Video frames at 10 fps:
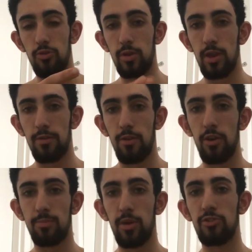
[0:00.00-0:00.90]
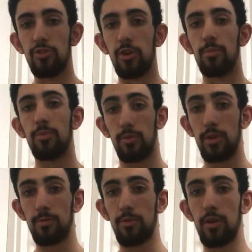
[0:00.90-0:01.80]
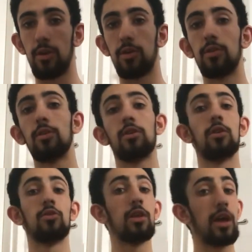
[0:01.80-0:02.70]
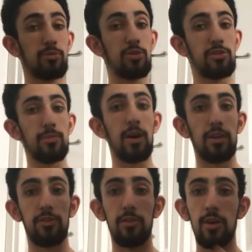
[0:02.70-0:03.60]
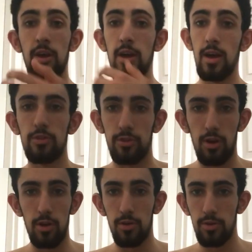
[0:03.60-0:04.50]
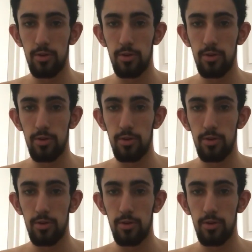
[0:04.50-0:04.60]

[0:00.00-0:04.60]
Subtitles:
doing their first bungee jump in fear. That's pretty mad. So